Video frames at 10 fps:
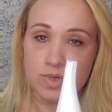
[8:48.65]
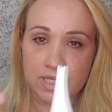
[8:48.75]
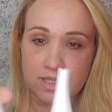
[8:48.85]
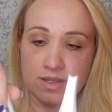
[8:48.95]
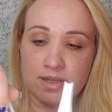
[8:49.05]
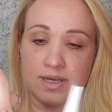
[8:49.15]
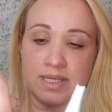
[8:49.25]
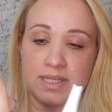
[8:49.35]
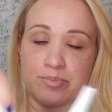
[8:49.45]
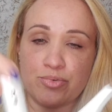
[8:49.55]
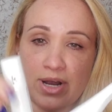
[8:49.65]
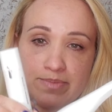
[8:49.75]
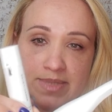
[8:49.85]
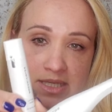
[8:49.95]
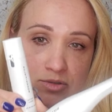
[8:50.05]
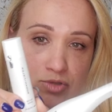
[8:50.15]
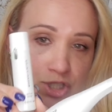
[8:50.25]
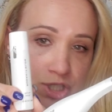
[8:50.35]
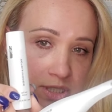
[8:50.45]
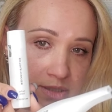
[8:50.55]
with the PrEP
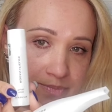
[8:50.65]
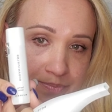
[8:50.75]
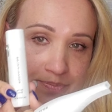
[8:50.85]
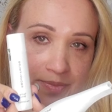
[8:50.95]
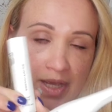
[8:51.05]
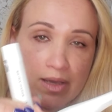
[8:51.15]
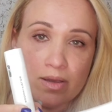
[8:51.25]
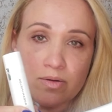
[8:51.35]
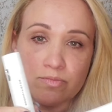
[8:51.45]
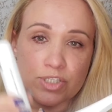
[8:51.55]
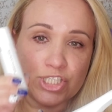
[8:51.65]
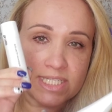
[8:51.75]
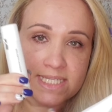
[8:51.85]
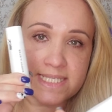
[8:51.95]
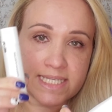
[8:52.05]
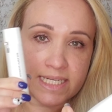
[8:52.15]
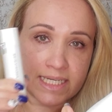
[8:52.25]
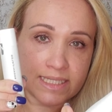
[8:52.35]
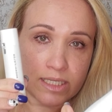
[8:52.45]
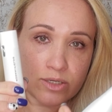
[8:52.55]
solution, which is
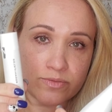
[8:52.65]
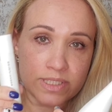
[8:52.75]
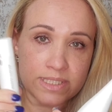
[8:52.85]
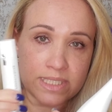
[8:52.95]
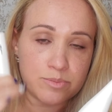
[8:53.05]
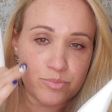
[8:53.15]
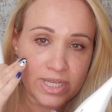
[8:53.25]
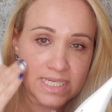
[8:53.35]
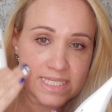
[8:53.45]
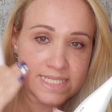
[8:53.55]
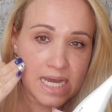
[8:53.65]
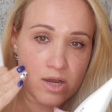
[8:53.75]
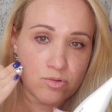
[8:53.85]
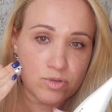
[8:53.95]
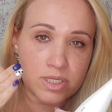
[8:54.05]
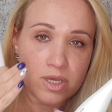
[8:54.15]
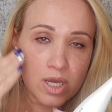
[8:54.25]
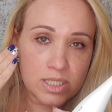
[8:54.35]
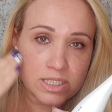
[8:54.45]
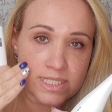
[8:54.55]
acidic liquid that breaks down
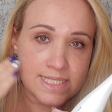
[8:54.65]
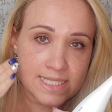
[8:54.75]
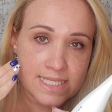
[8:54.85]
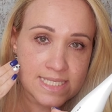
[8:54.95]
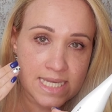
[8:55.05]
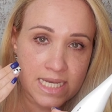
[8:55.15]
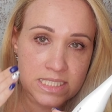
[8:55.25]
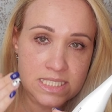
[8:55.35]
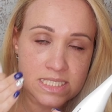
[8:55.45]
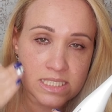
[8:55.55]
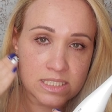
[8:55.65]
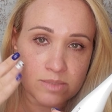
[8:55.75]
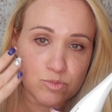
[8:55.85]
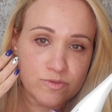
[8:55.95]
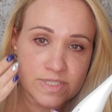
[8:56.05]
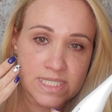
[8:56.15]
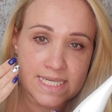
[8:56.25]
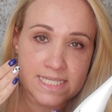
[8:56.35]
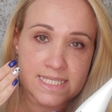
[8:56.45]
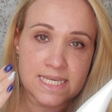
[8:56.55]
the dead cells. It removes the
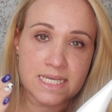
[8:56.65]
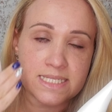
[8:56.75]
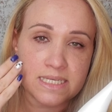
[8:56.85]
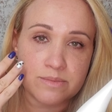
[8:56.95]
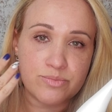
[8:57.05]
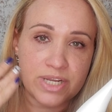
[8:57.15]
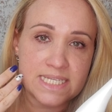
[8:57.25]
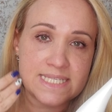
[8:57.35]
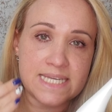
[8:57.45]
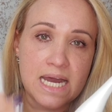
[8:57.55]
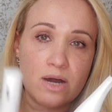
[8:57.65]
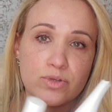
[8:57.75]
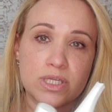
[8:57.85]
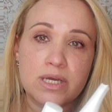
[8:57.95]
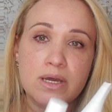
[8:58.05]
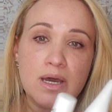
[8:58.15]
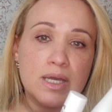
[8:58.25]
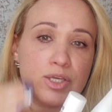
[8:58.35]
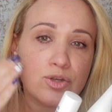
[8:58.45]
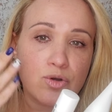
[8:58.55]
dead cells and breaks down,
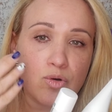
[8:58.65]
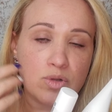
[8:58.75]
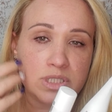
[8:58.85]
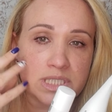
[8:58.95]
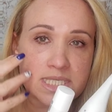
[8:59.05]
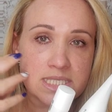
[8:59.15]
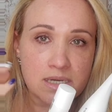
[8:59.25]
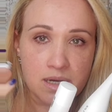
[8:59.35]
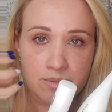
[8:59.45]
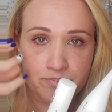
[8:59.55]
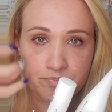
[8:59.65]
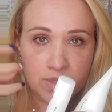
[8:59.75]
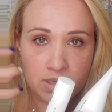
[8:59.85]
you know, all this um,